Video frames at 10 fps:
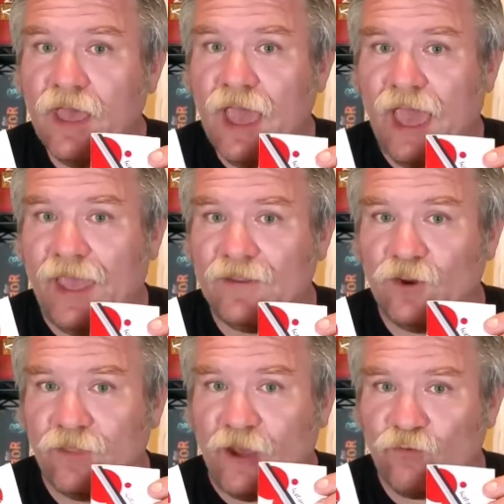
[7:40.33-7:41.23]
And,
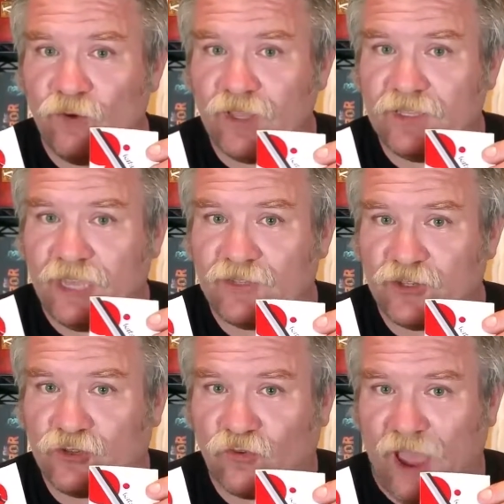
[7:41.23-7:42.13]
that really takes the
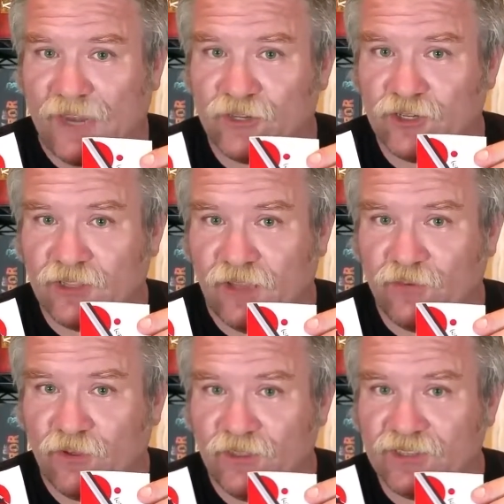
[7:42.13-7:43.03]
strategy
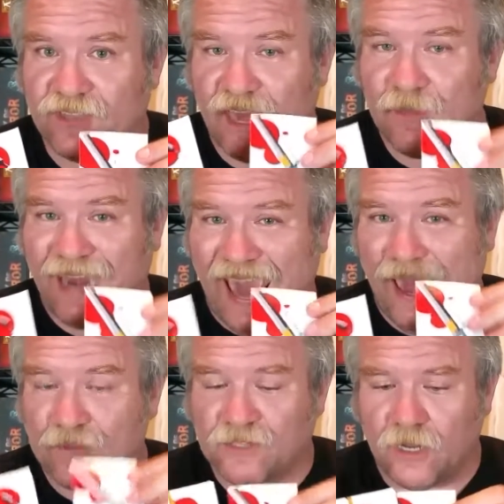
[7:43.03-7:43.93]
level of this game and
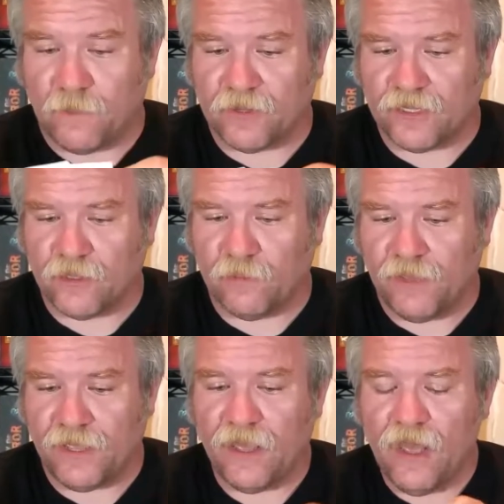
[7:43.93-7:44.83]
amps it up a little
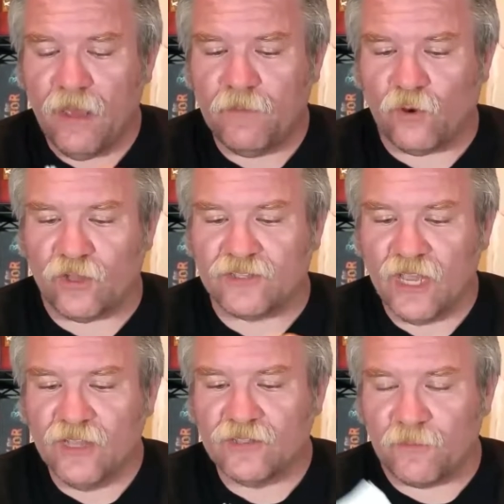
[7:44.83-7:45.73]
bit, because
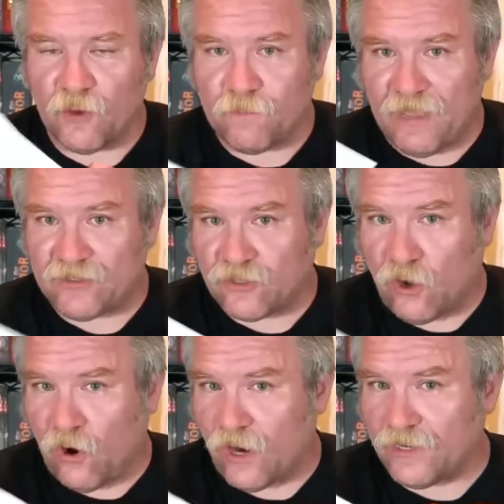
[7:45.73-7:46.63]
some of your best
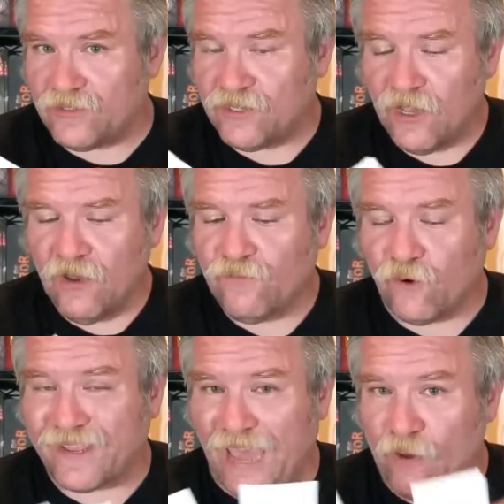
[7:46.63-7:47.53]
cards
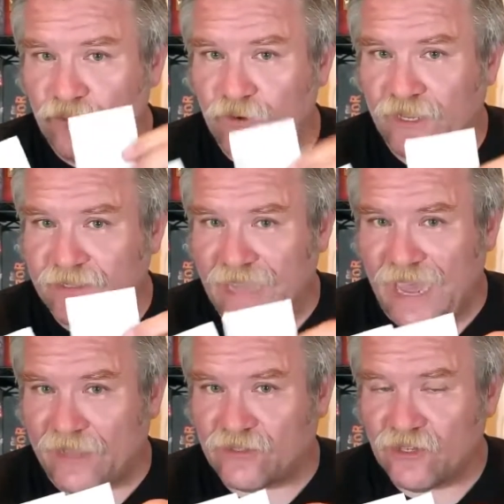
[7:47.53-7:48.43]
for countering
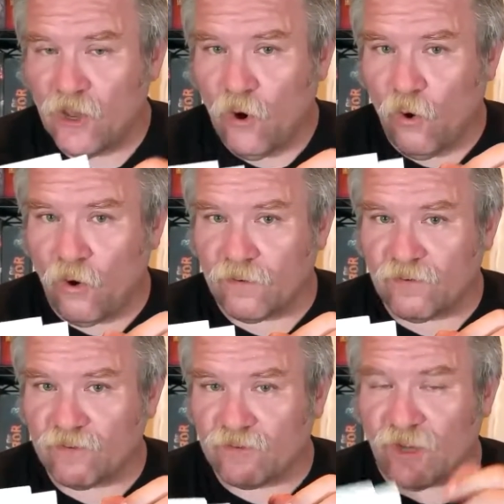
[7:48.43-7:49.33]
attacks
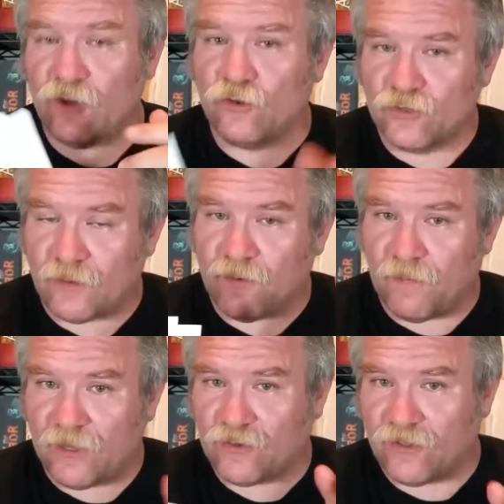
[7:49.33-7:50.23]
or trying to do something to
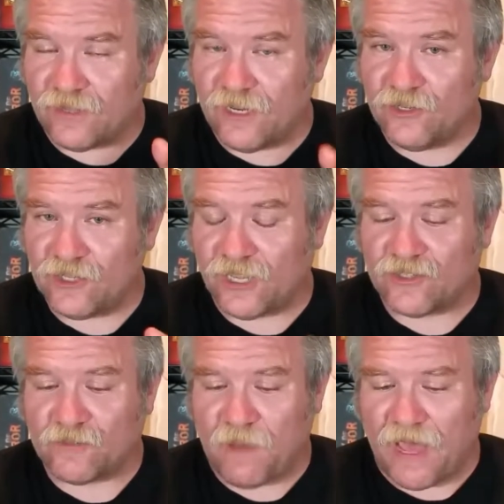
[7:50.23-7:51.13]
make sure that the ninja
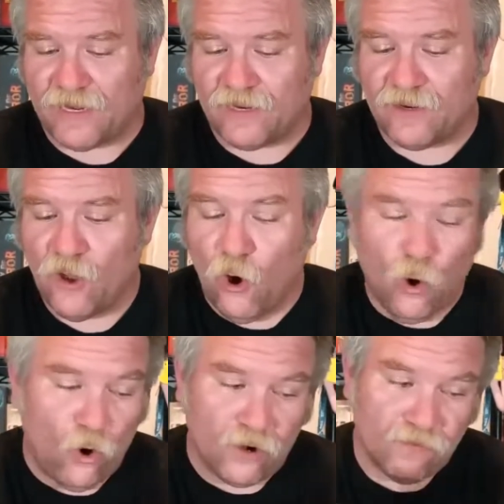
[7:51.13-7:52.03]
gets spotted,
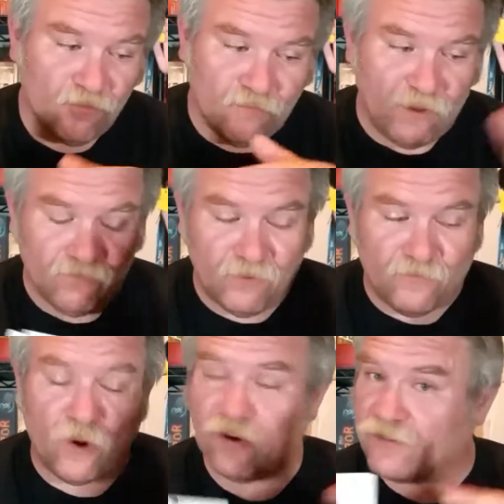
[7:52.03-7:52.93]
or in
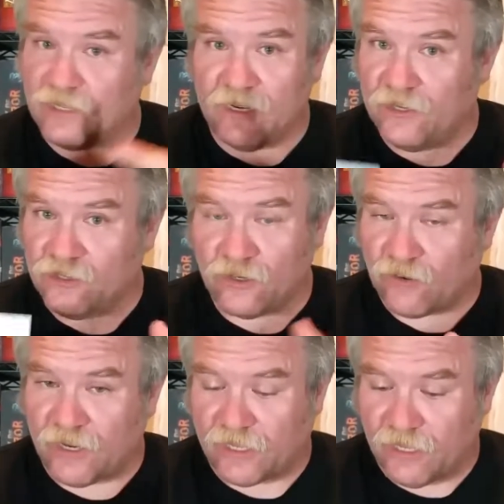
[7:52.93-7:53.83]
reverse, the ninja
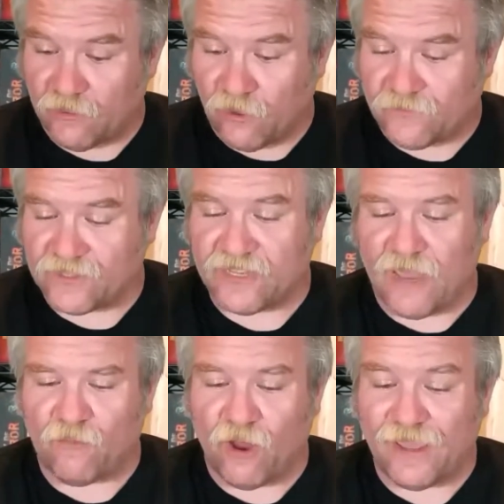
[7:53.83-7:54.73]
trying to kill off the
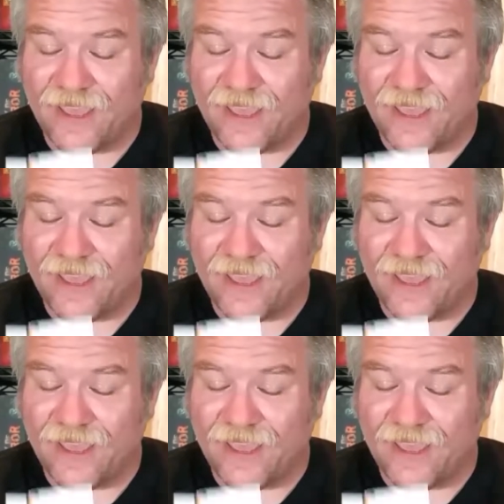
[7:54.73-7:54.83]
samurai,